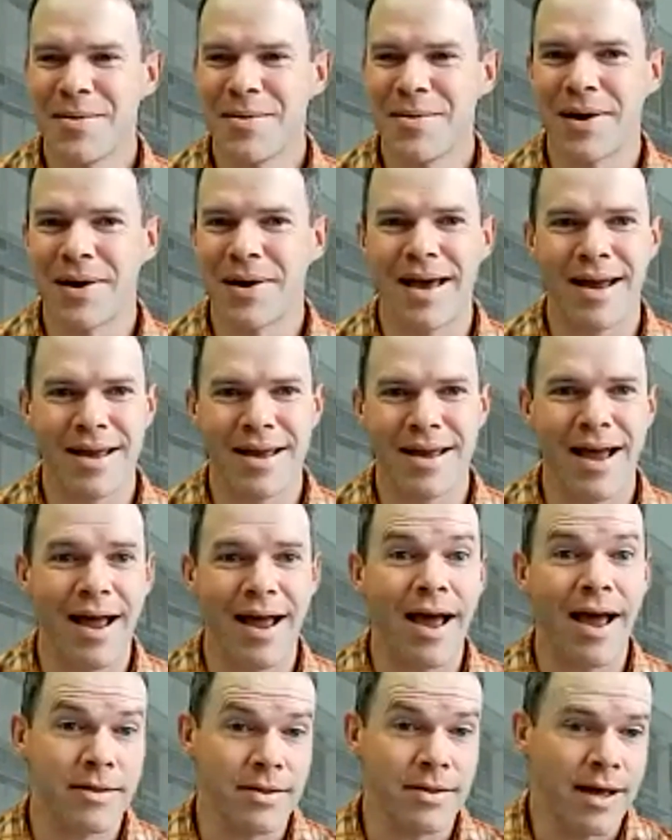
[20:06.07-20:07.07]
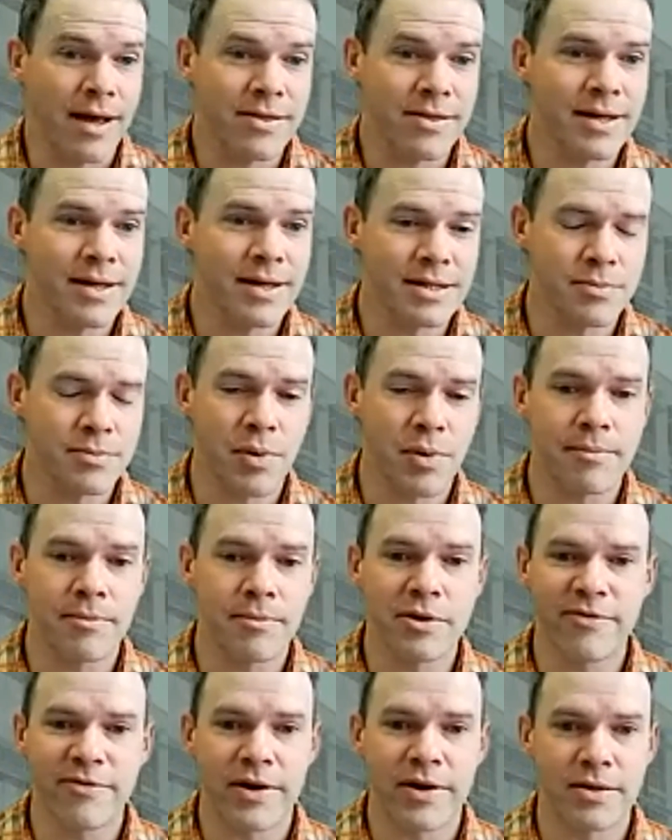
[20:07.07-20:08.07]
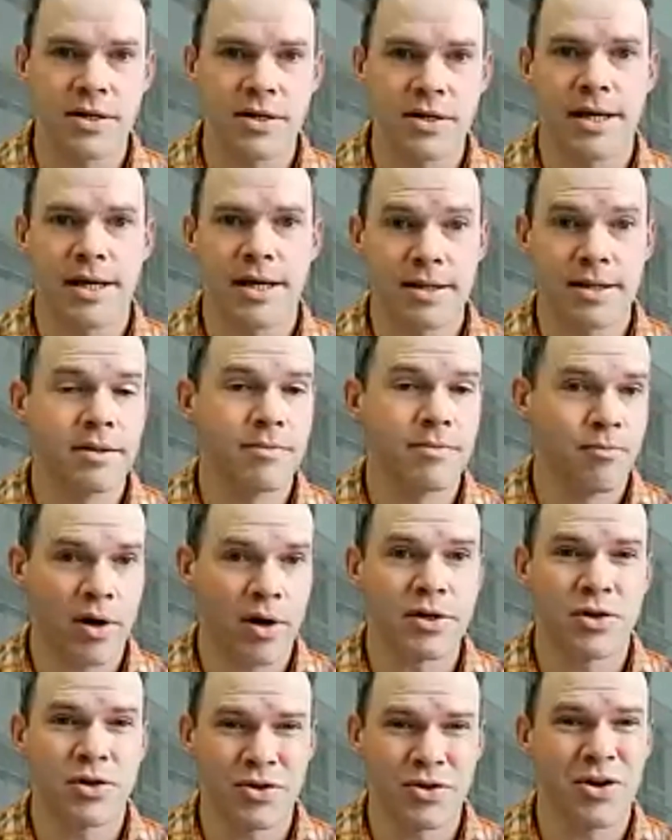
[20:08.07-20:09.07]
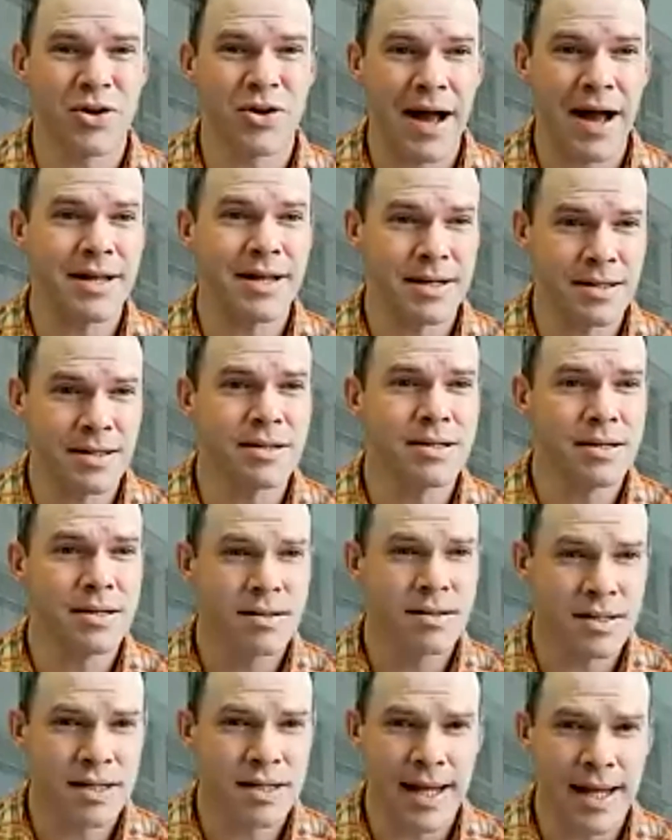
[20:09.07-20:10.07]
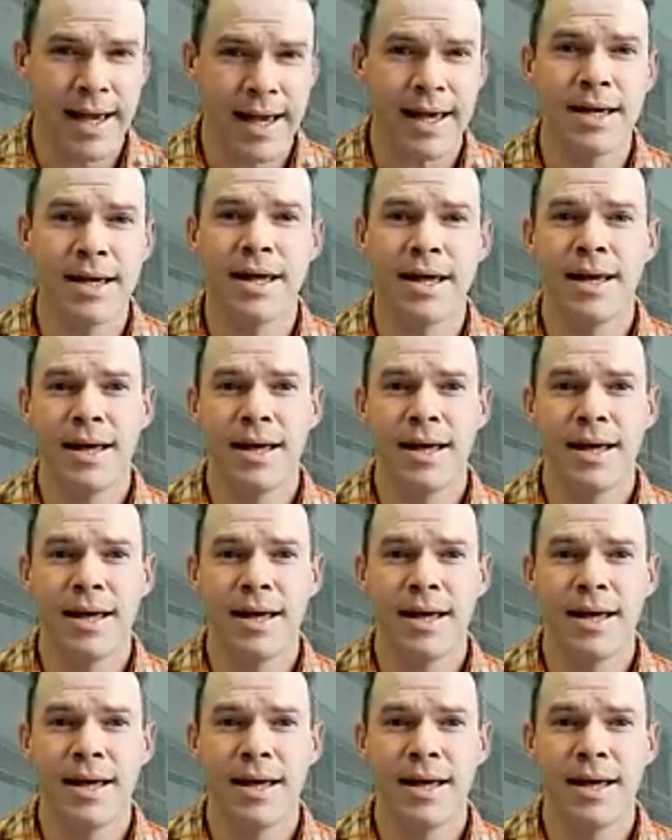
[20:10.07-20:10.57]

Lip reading: But I think it's probably fair to say that pressures are heightened today.